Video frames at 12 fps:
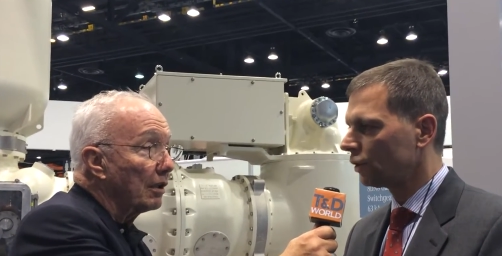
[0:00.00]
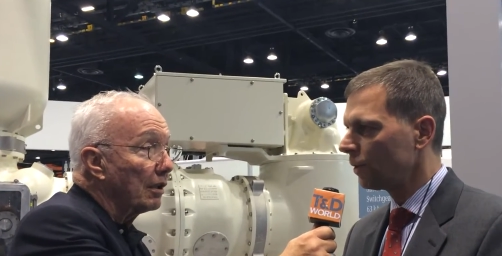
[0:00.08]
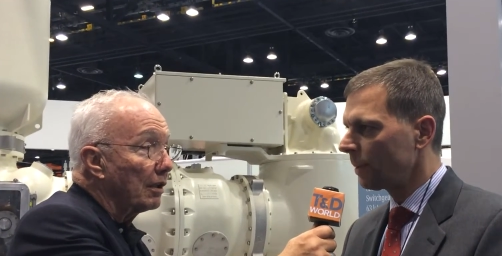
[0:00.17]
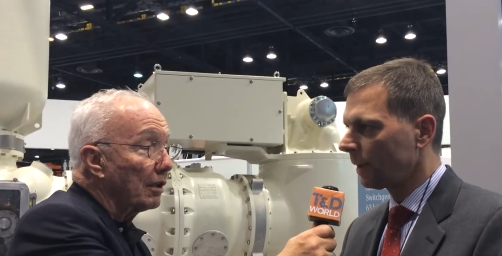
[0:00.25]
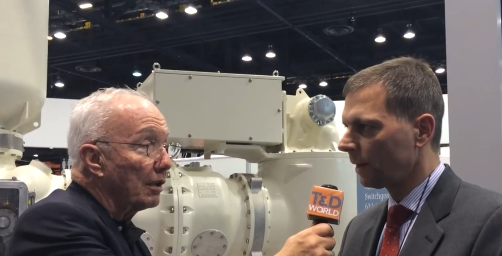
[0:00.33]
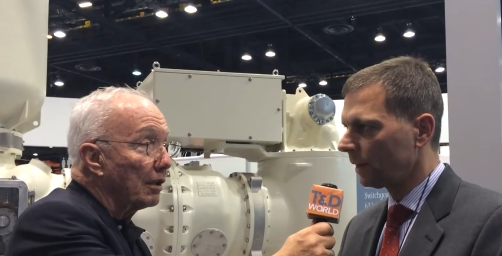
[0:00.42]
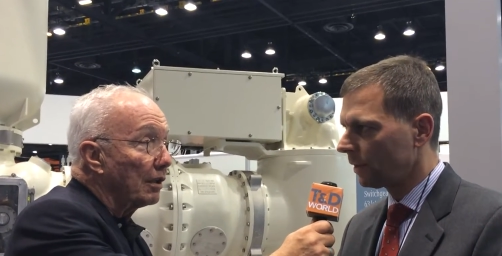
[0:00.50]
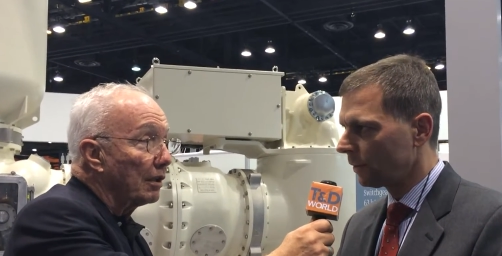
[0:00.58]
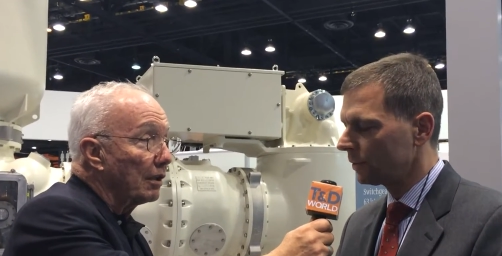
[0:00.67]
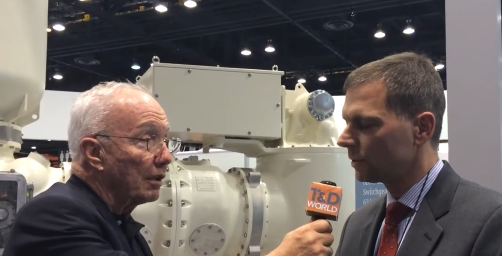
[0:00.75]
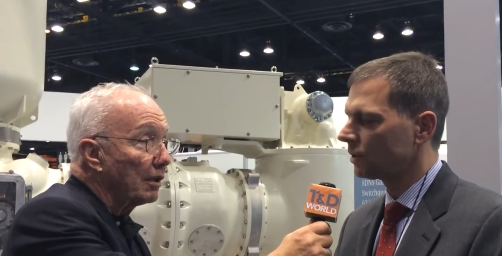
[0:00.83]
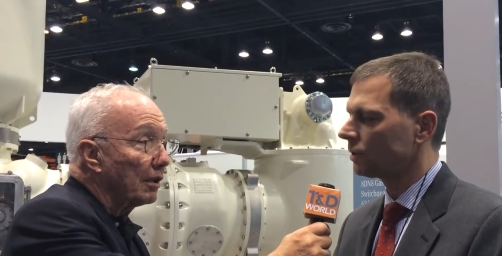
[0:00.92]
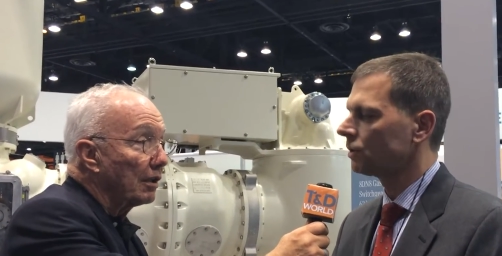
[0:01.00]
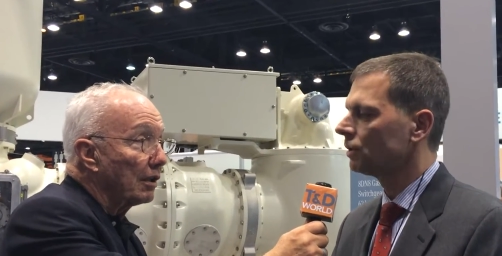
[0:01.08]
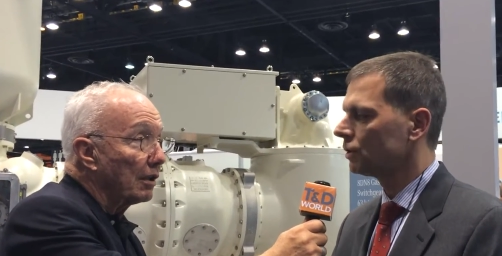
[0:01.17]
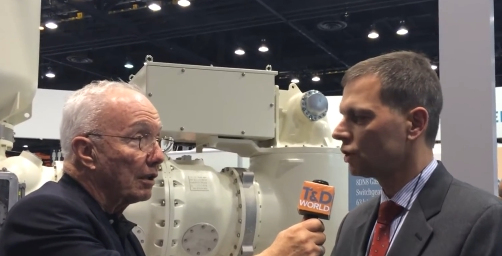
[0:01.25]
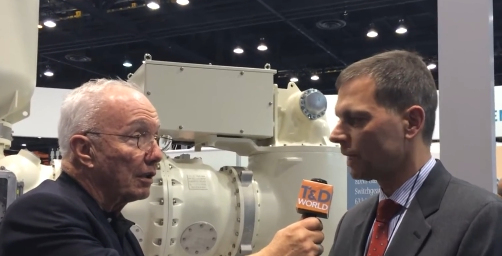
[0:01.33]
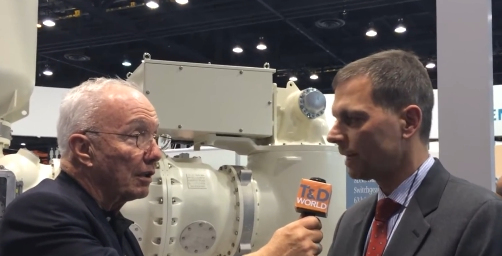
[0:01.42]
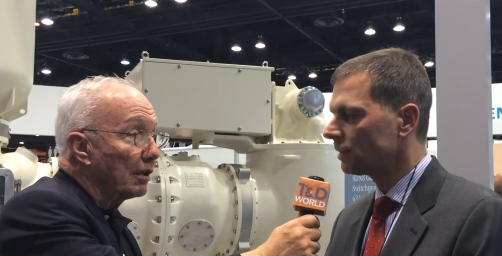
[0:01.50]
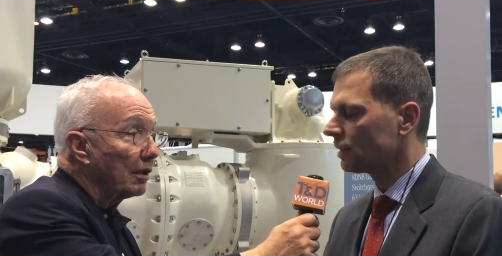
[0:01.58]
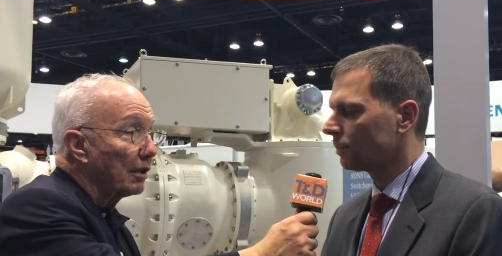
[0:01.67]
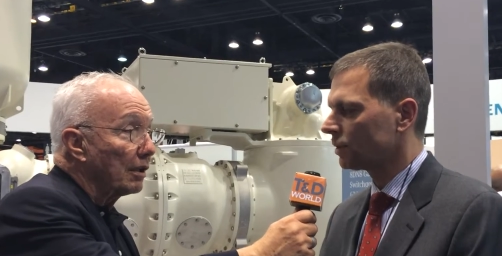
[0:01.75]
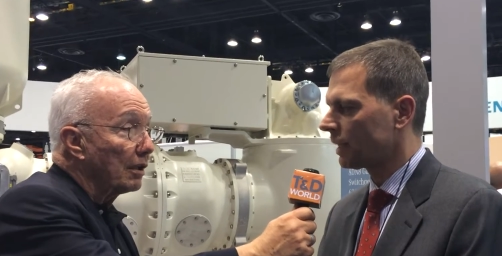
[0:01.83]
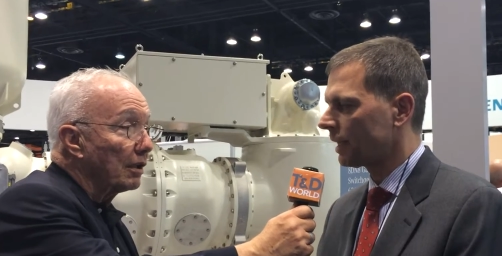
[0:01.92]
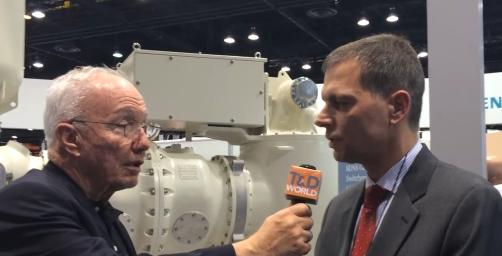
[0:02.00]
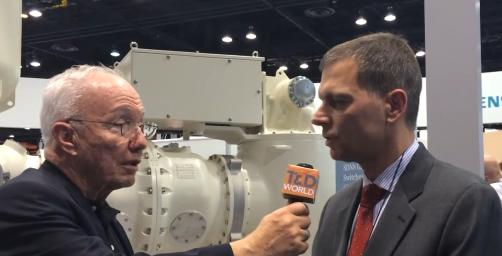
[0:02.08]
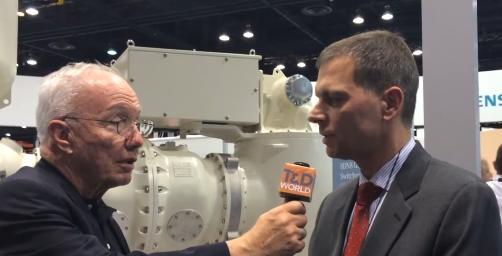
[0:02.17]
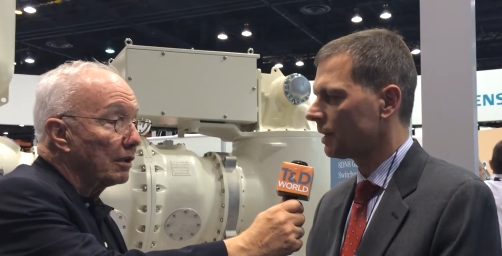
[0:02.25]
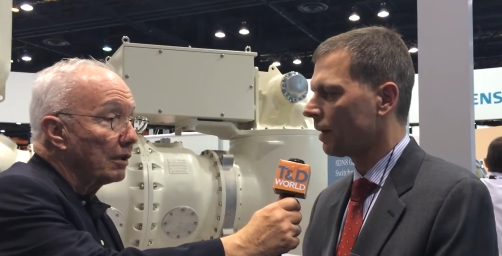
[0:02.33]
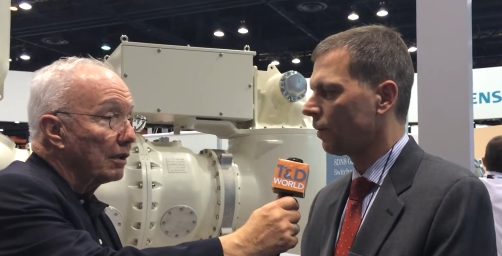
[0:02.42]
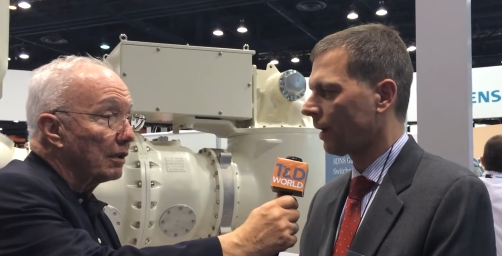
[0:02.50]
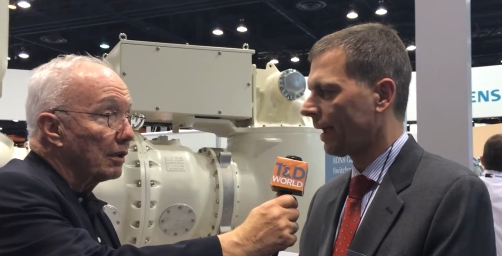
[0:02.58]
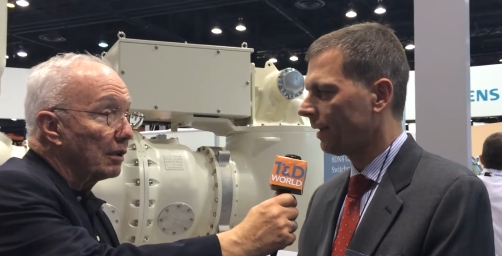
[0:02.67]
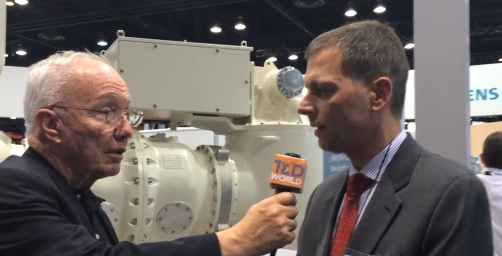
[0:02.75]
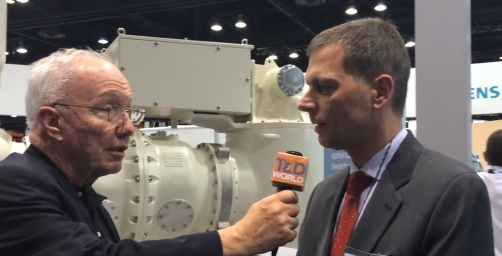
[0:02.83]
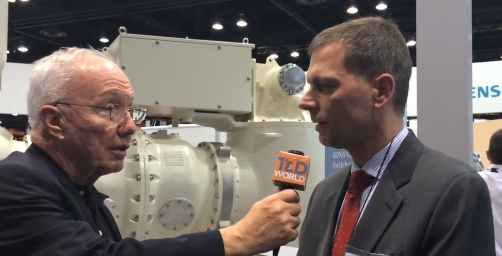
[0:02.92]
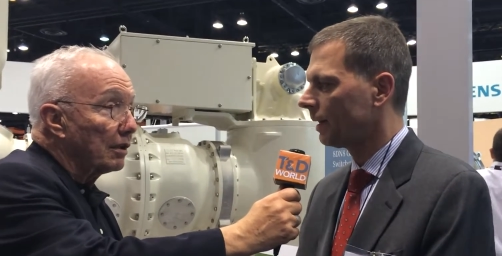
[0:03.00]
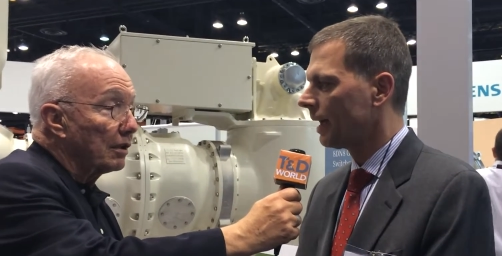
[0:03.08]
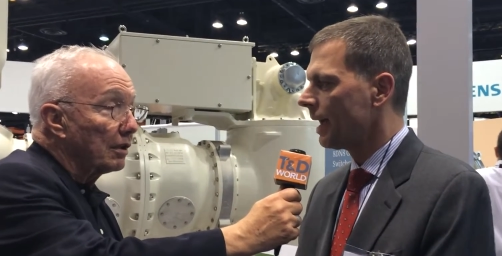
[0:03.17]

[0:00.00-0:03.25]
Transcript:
Speaker 1: Typically, those GS substations are located